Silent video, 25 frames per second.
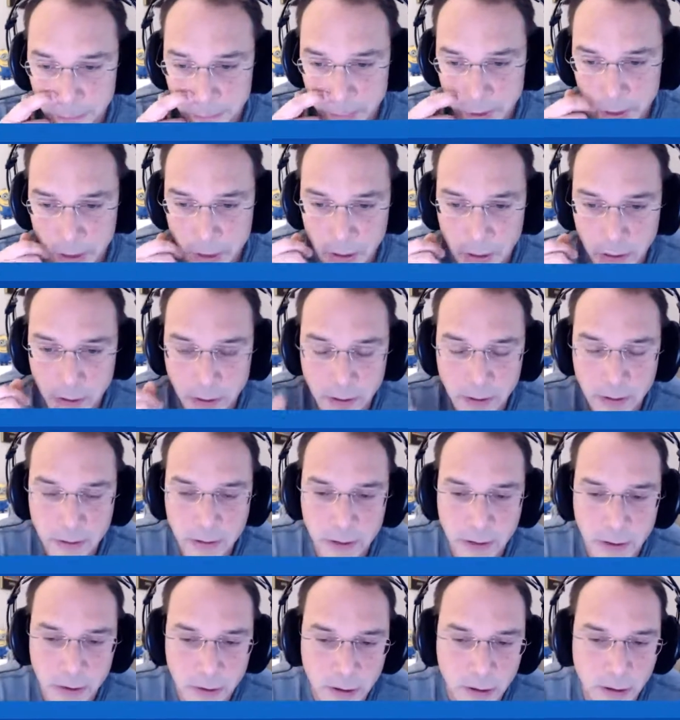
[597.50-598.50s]

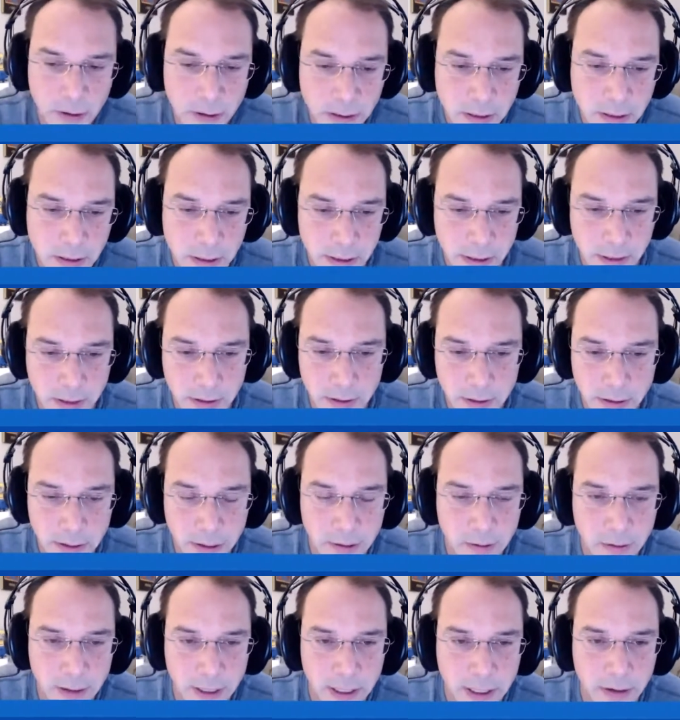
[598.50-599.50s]
that are costing,
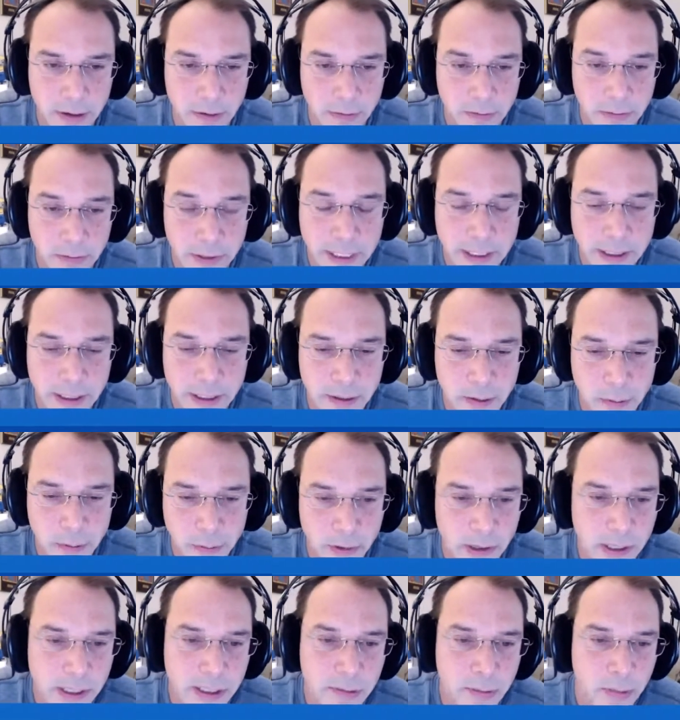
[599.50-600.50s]
at a retail
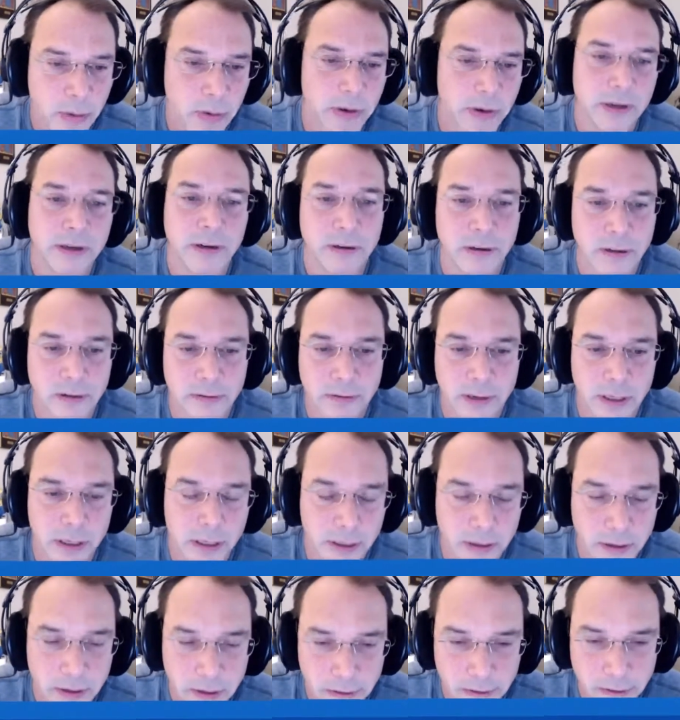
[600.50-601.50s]
price point of like
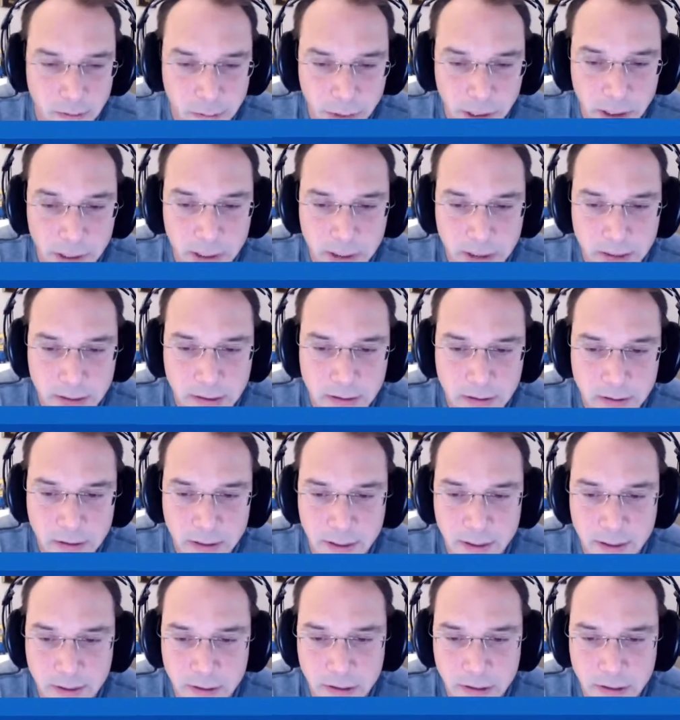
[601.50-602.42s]
$100. And